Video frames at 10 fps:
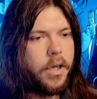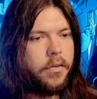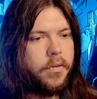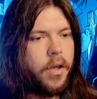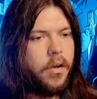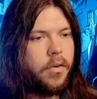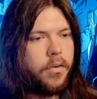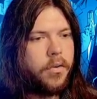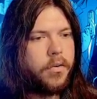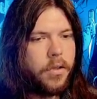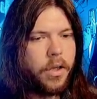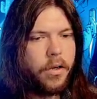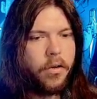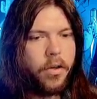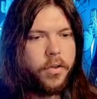don't know. I
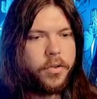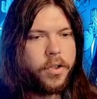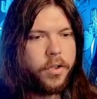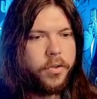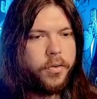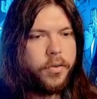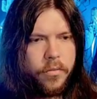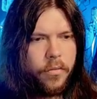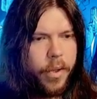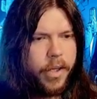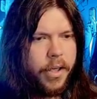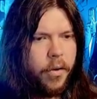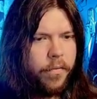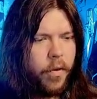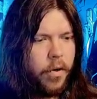don't know who's who. I didn't
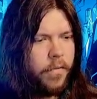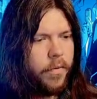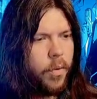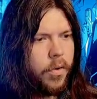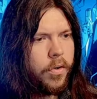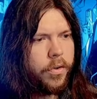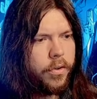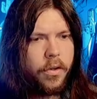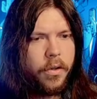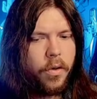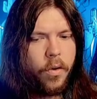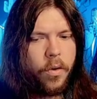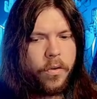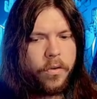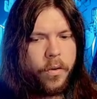go far enough north.
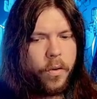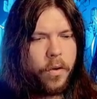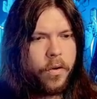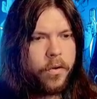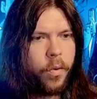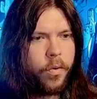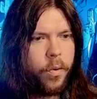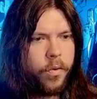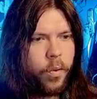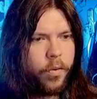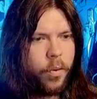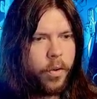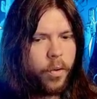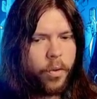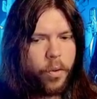North, north, north, north, north,
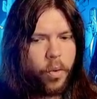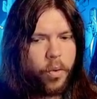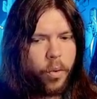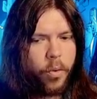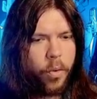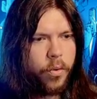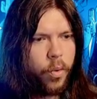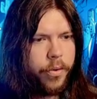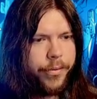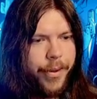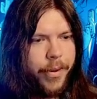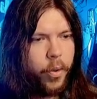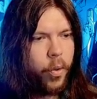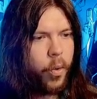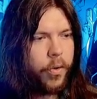north, north, north, north, north,
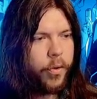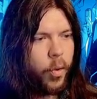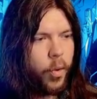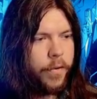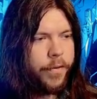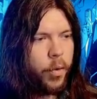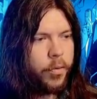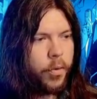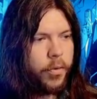north, north, north, north, north, north,